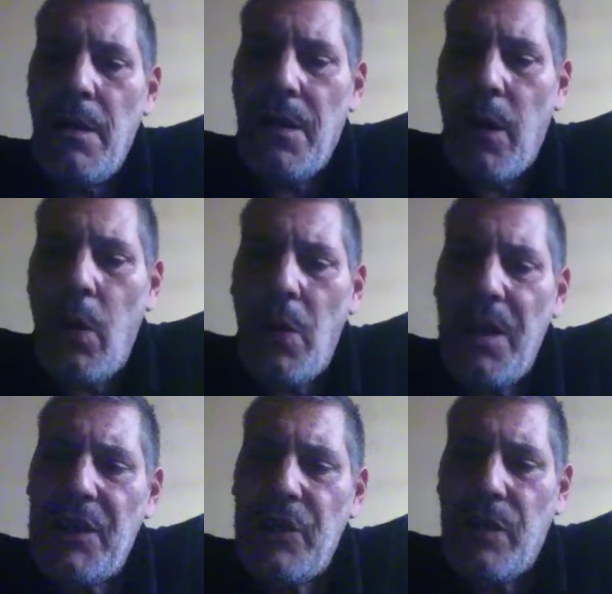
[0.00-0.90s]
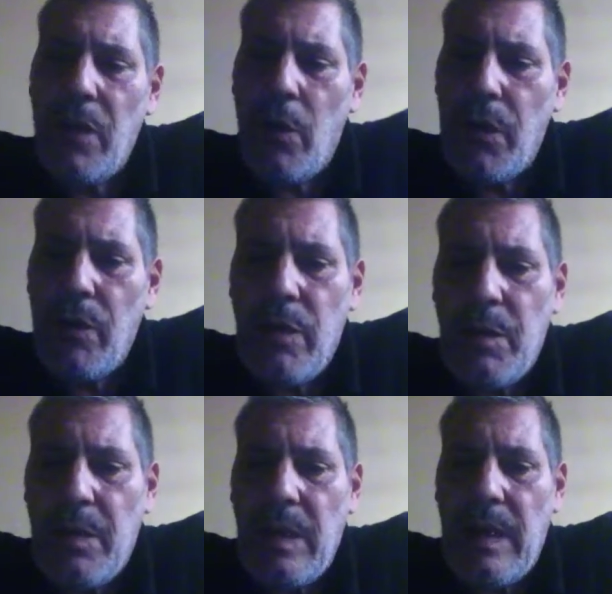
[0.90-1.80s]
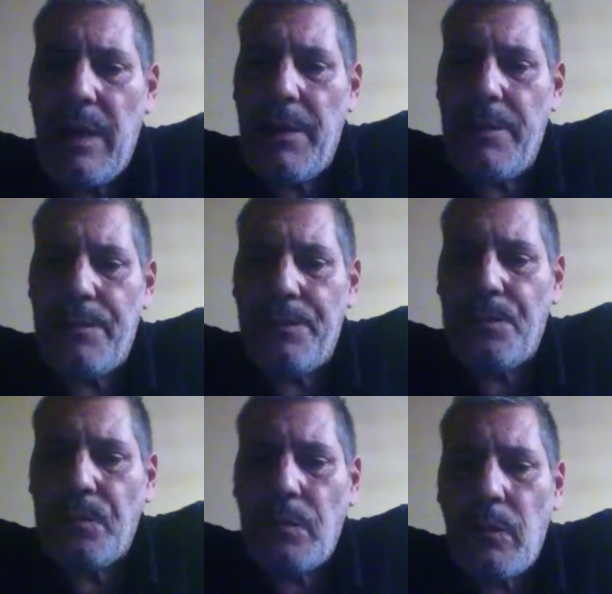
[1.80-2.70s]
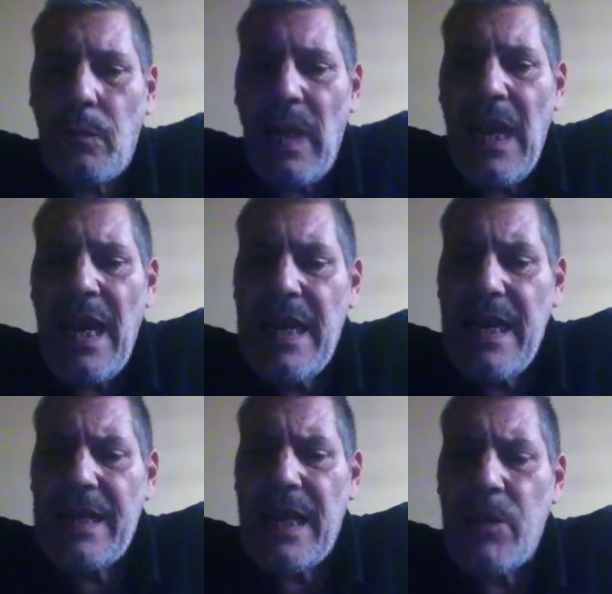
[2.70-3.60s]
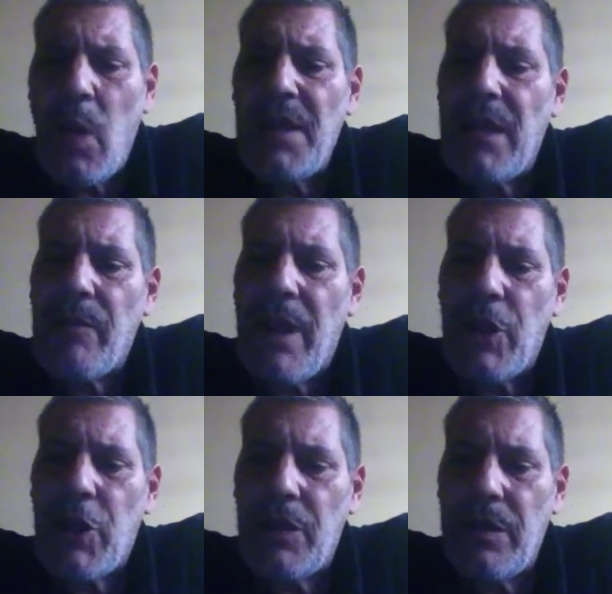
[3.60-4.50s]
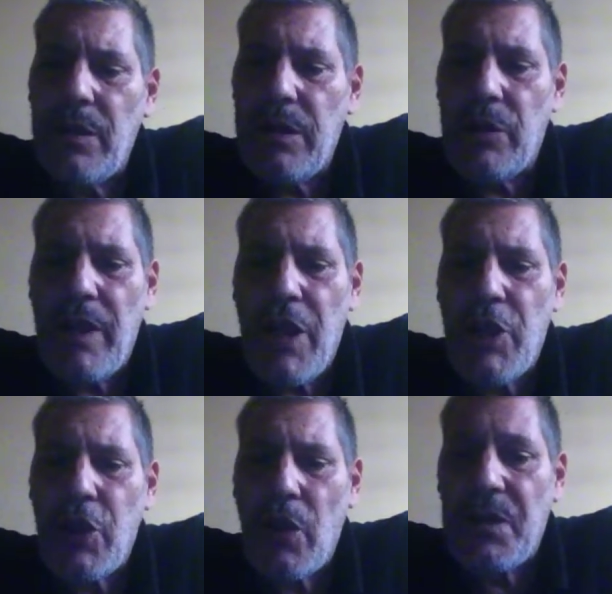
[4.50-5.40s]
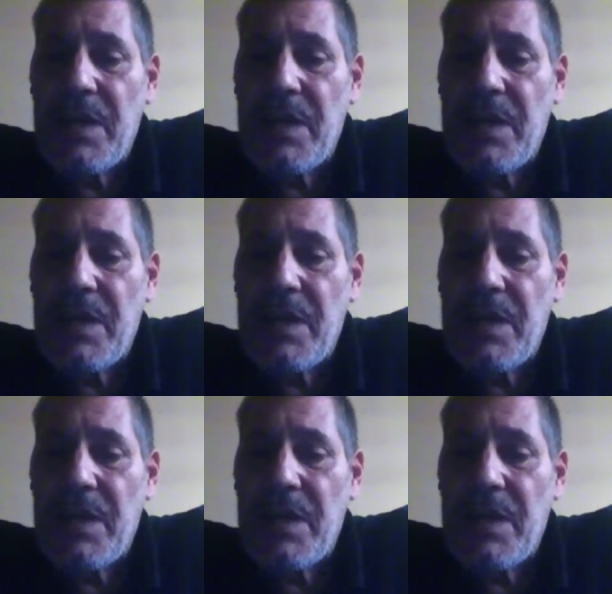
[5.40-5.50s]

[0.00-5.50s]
The whole history of Europe has had one direction: the creation of